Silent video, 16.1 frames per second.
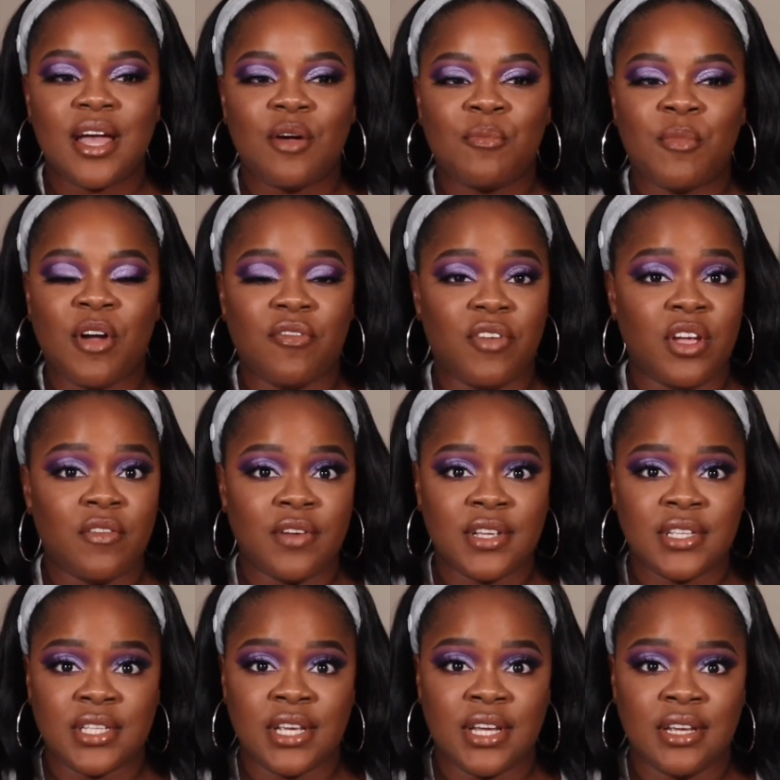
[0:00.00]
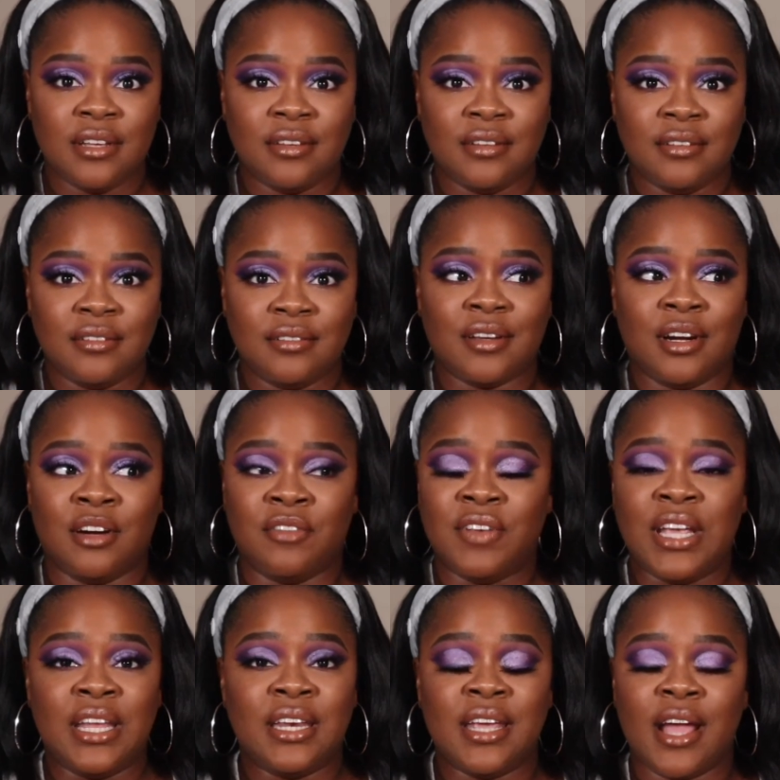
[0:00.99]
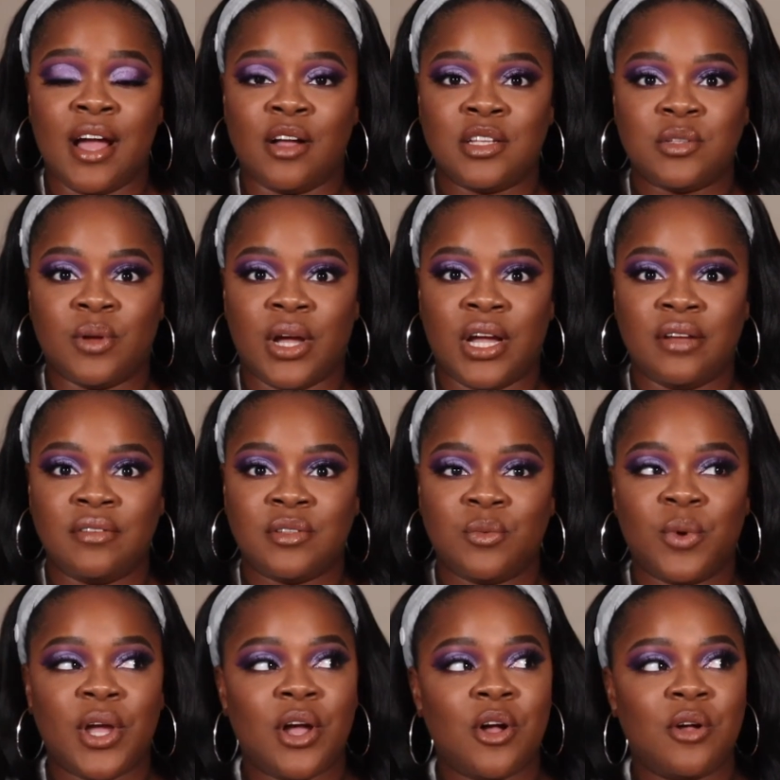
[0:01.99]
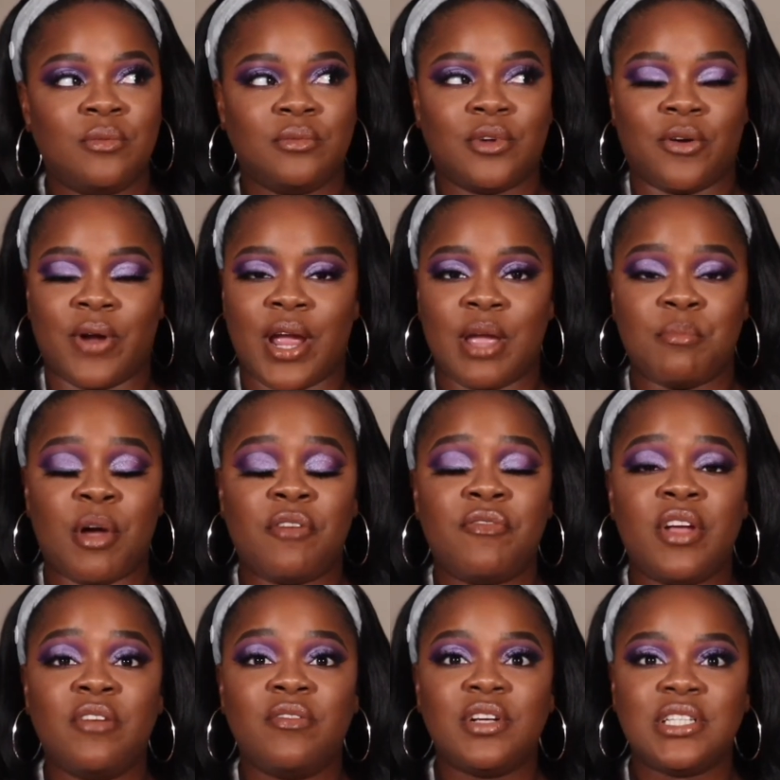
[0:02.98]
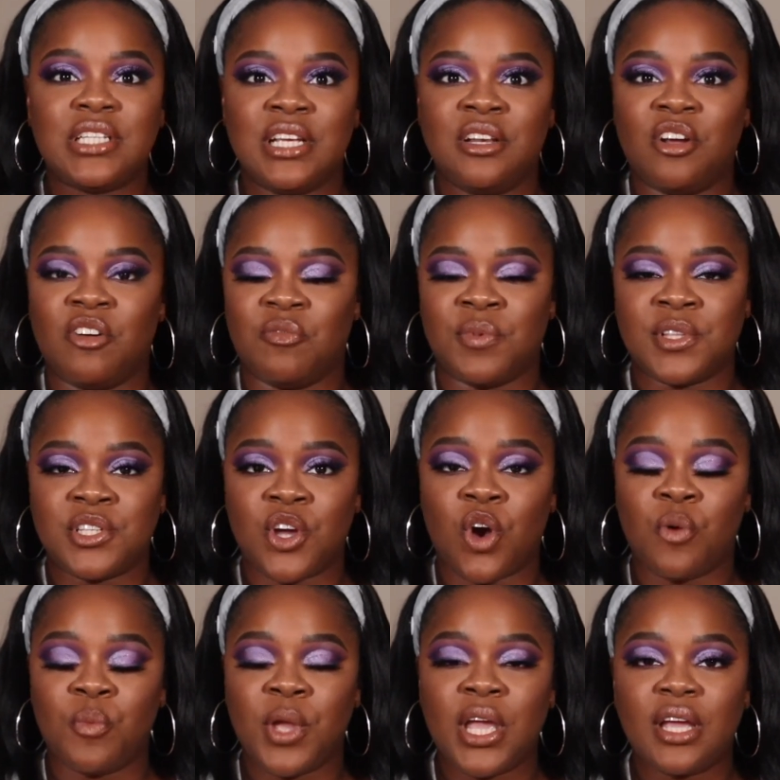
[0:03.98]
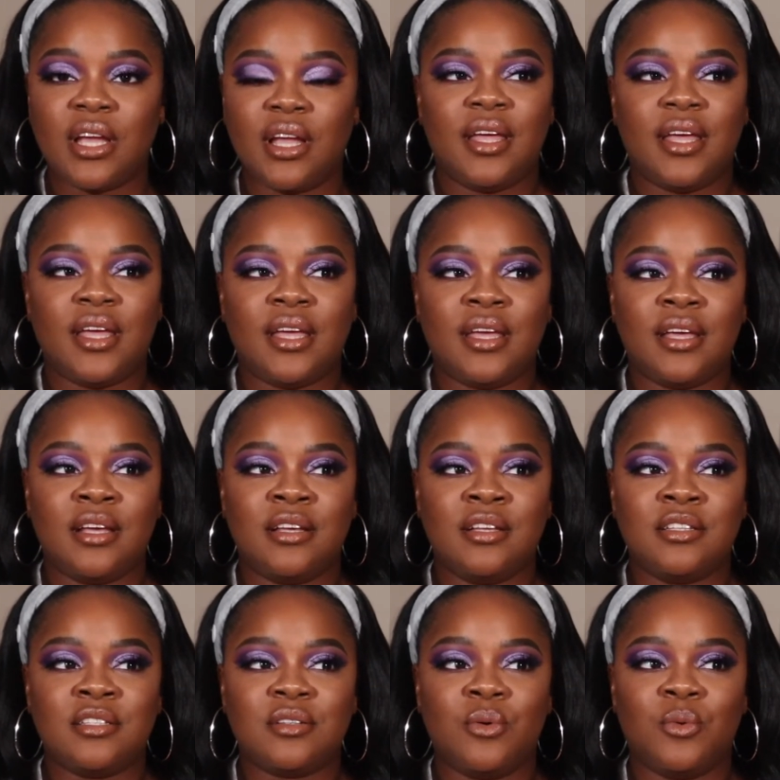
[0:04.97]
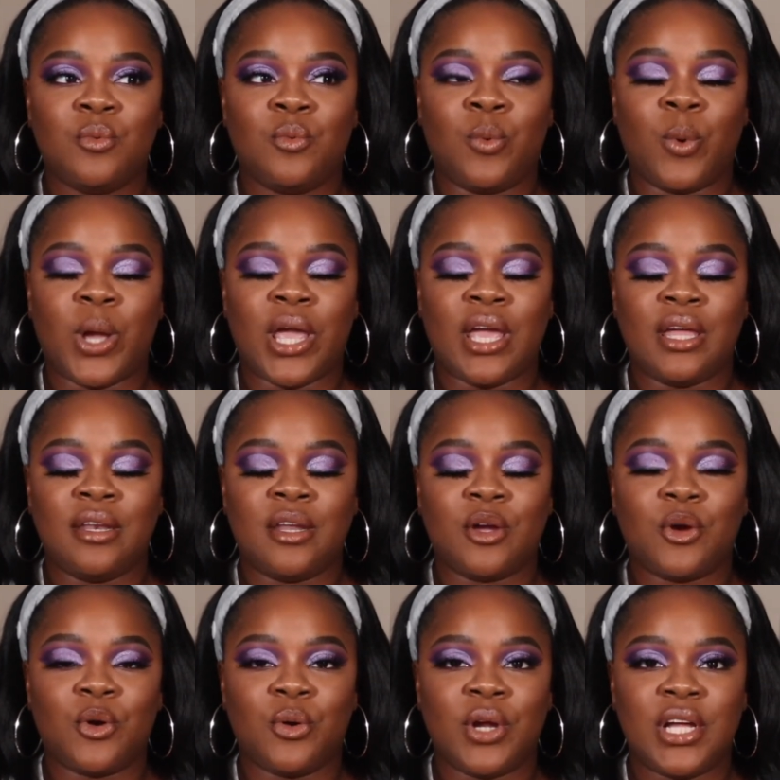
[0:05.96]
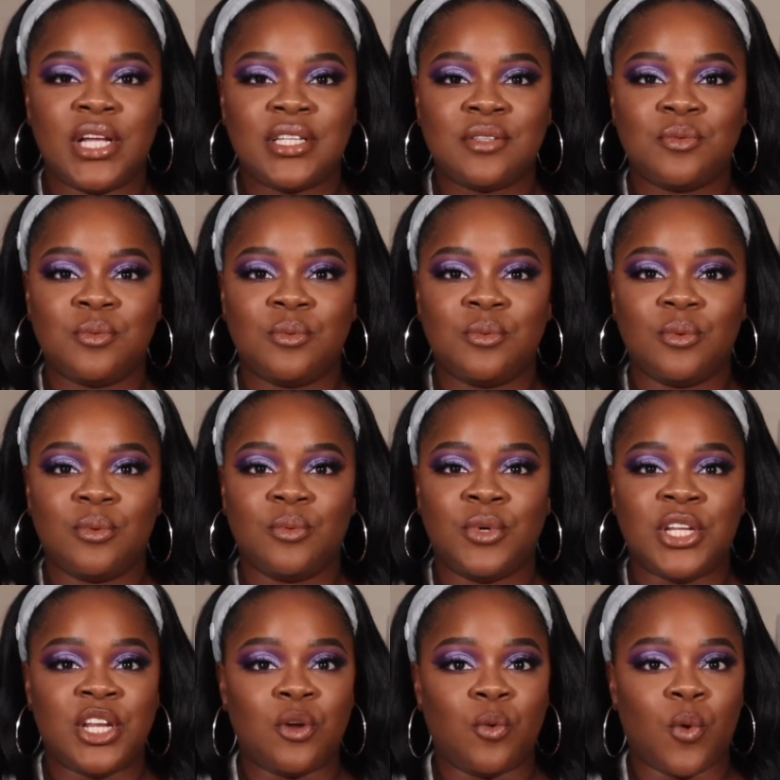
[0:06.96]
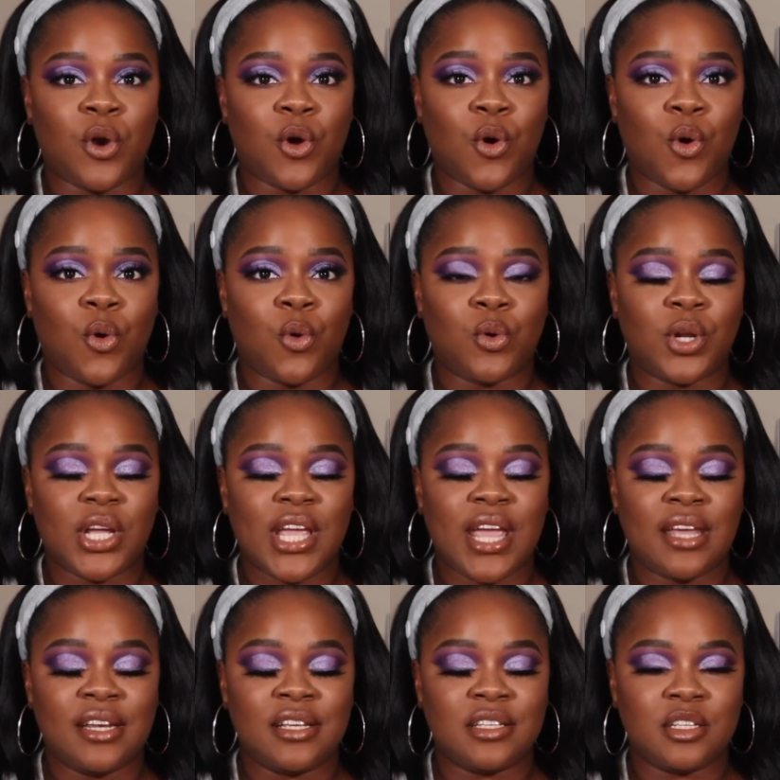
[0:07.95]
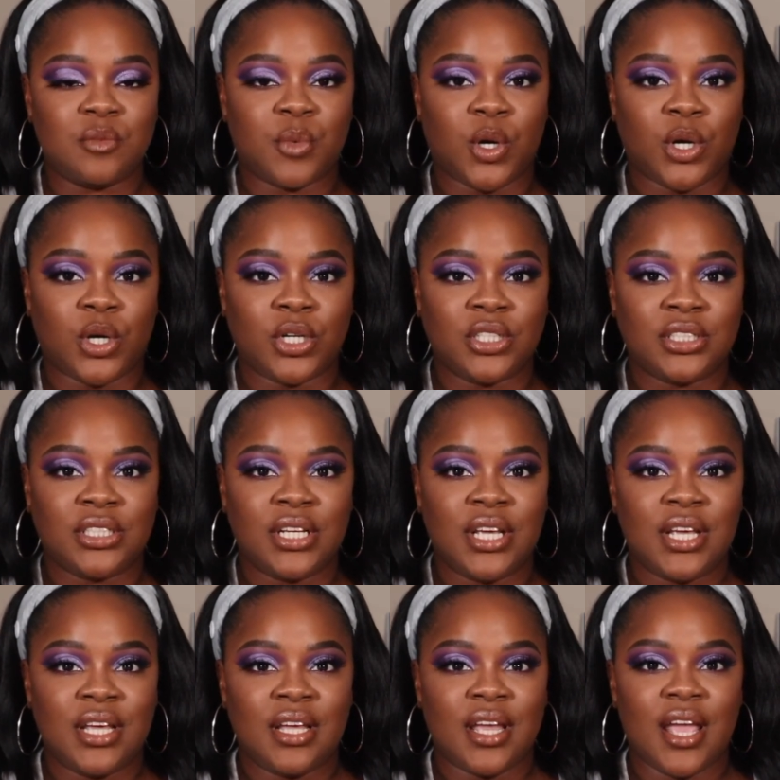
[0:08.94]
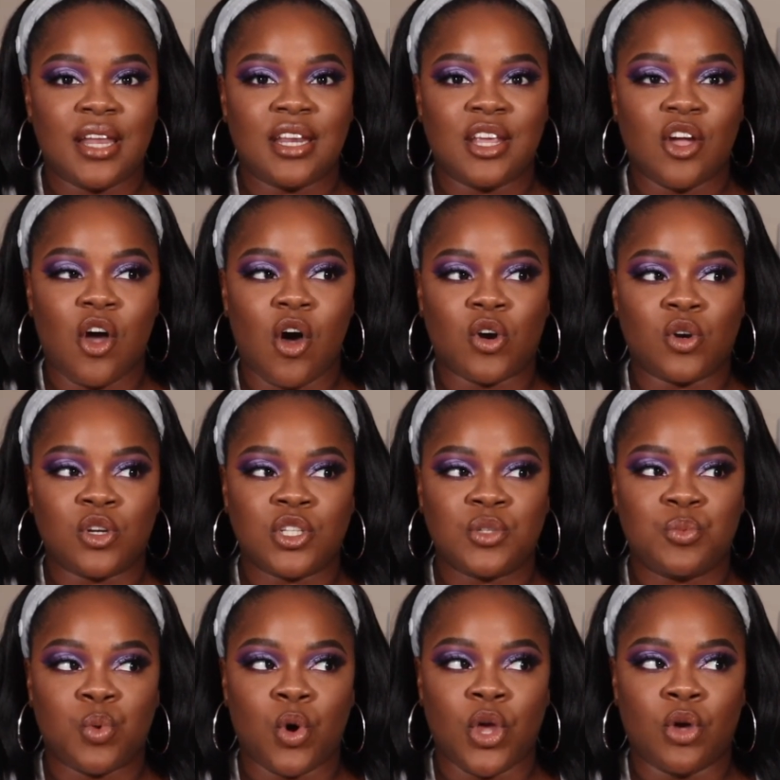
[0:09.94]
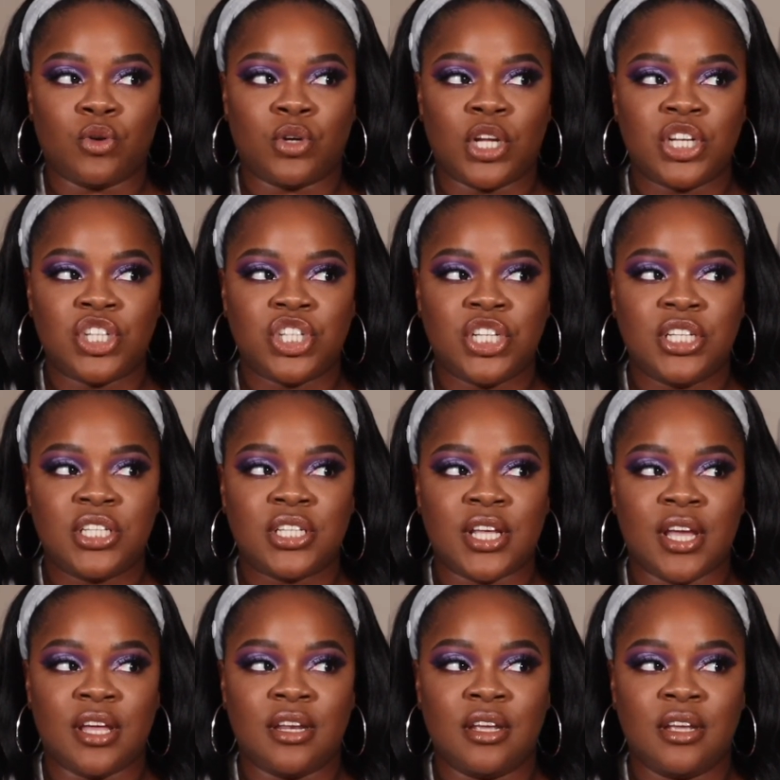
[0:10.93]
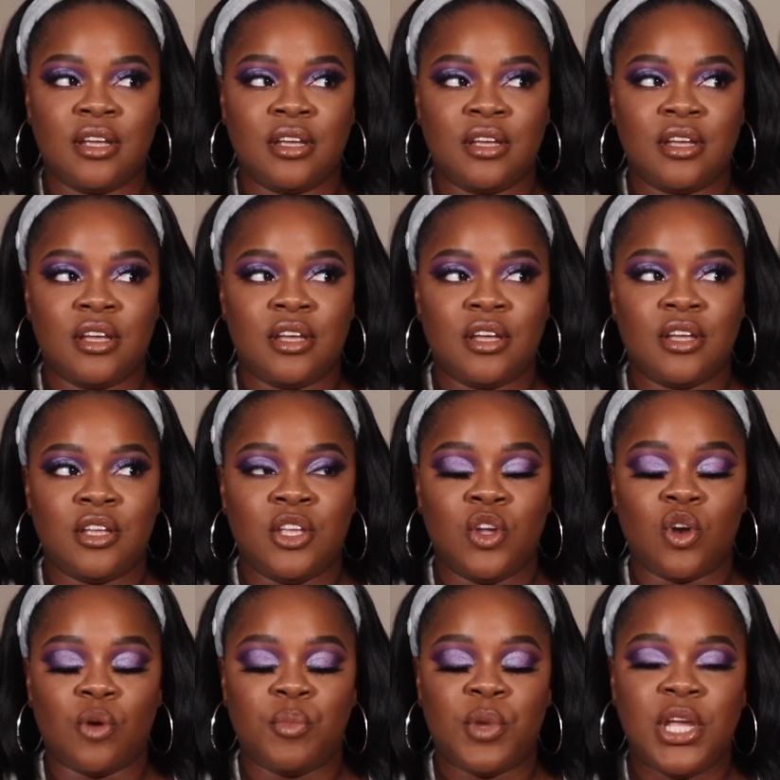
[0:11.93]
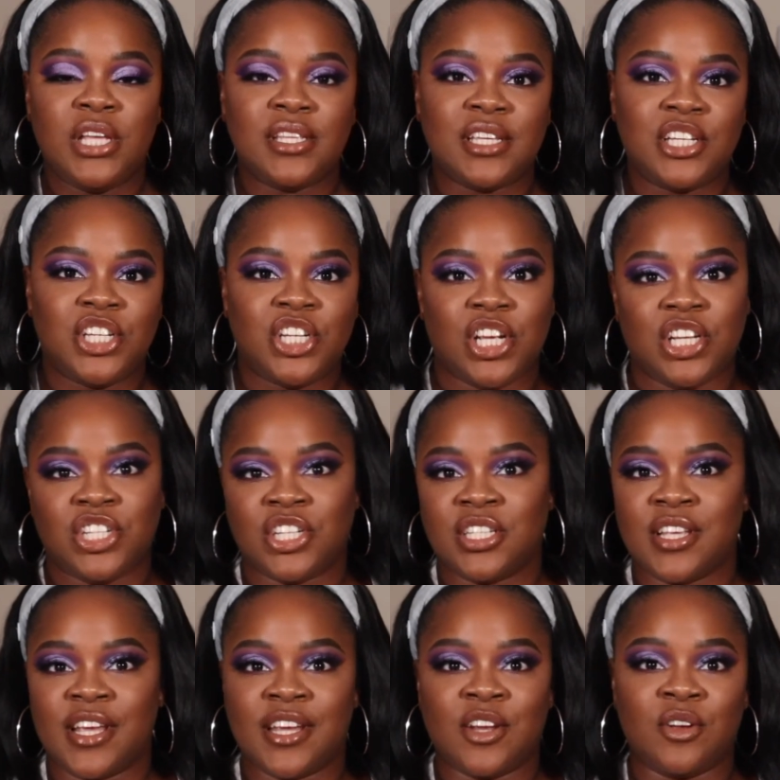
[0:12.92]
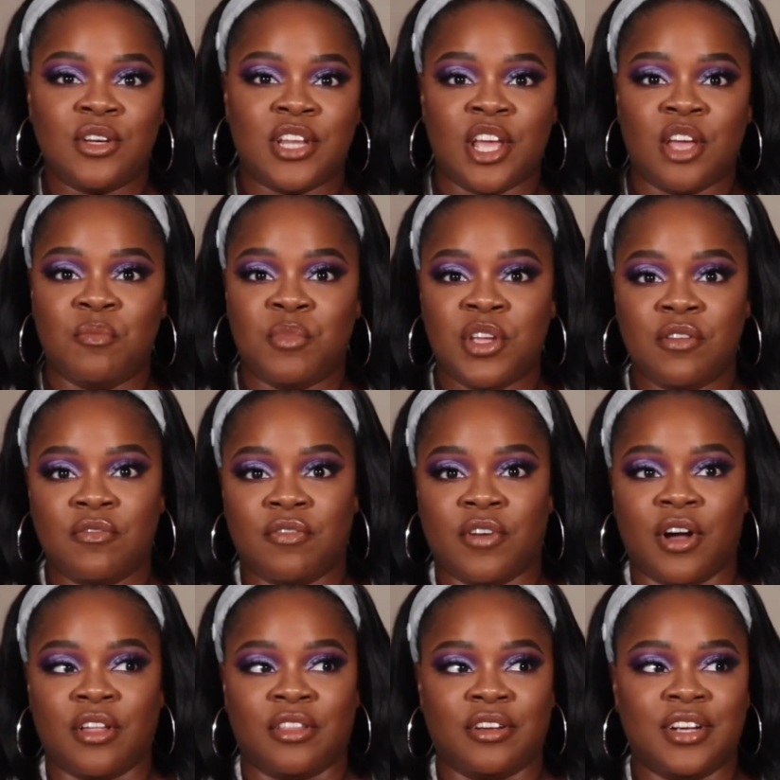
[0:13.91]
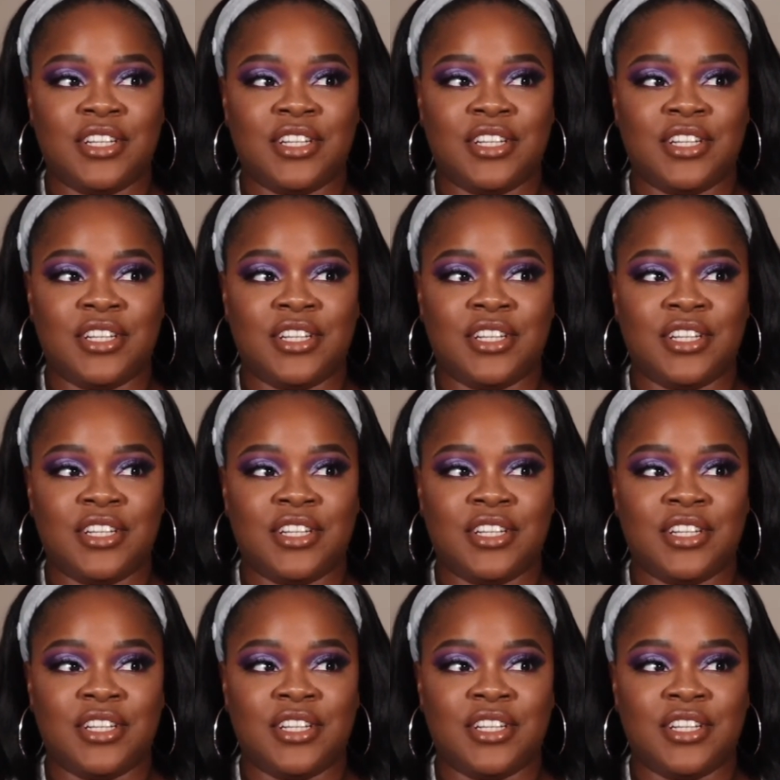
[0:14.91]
My favorite scene of any Housewives, well, all right, my favorite scene of Potomac is when Chris didn't want to hold Candiace's purse and he called her spoiled, and she said, "You're a piece of shit just like your deadbeat father."